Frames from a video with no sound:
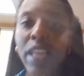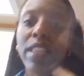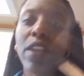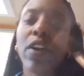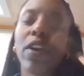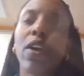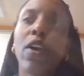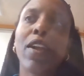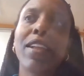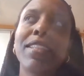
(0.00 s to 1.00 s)
There
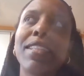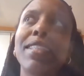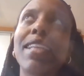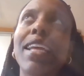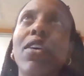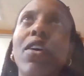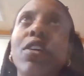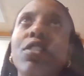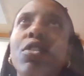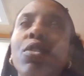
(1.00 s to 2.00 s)
are incense that are
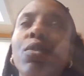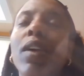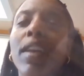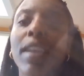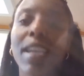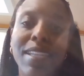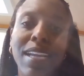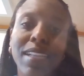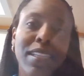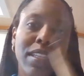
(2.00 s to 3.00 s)
also
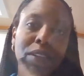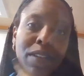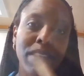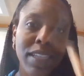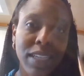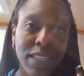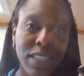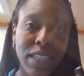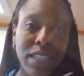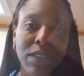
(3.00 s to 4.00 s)
connected to different
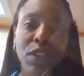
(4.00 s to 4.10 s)
deities.